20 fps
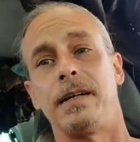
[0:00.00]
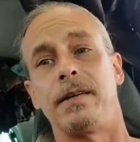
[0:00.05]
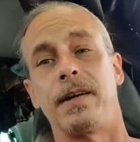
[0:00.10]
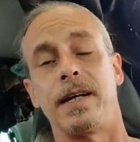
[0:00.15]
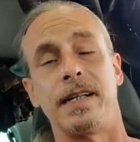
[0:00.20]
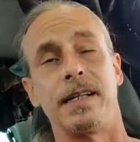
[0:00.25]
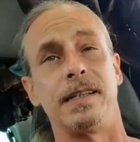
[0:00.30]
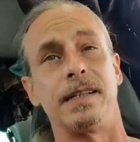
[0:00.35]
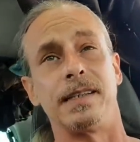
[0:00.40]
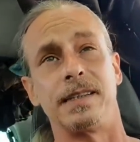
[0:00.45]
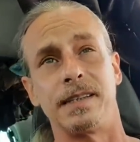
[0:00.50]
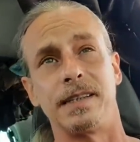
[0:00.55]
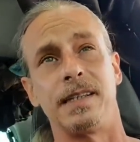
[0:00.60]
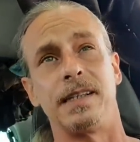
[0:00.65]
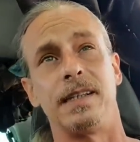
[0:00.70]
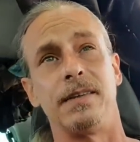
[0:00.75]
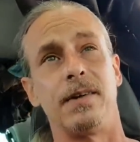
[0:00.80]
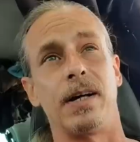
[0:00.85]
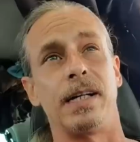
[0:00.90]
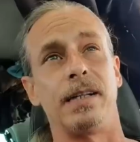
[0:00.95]
Like in a
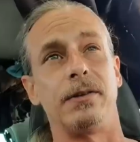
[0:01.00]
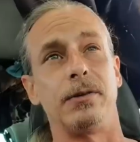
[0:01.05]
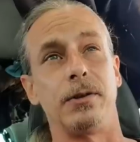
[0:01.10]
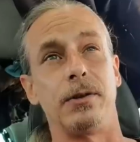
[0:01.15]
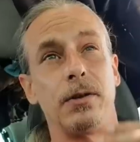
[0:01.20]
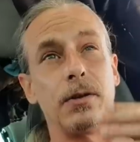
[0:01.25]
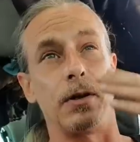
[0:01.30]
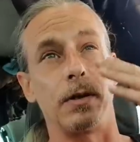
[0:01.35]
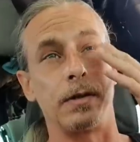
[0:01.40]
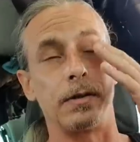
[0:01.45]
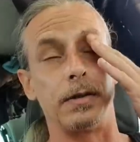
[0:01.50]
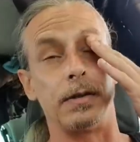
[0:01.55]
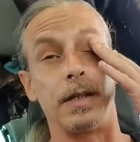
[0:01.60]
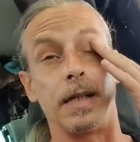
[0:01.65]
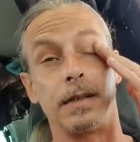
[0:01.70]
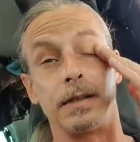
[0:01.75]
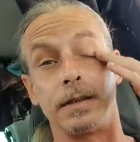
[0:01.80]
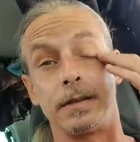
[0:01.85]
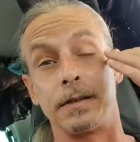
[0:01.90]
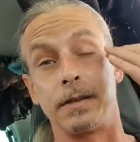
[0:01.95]
city like New York, you
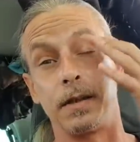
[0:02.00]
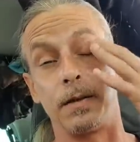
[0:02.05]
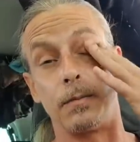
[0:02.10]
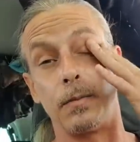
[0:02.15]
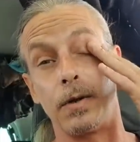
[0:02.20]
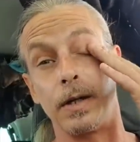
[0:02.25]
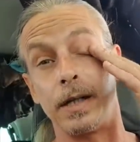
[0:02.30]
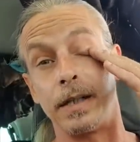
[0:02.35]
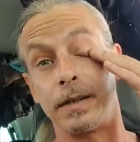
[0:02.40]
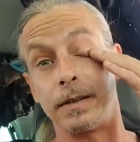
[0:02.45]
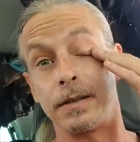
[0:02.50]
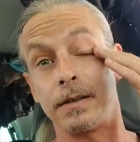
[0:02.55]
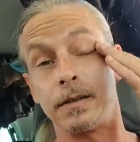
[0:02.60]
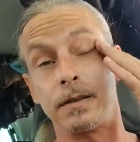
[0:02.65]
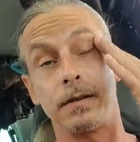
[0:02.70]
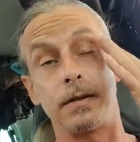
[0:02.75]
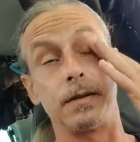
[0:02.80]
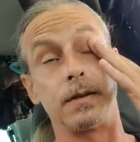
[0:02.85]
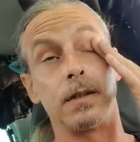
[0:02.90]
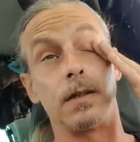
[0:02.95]
got the subways,
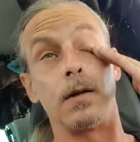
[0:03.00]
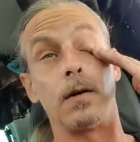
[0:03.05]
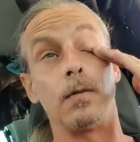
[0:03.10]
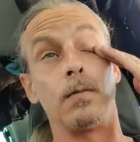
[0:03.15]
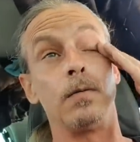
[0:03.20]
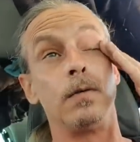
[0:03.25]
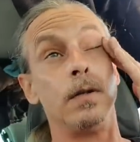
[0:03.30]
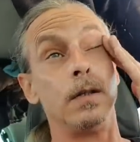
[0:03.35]
so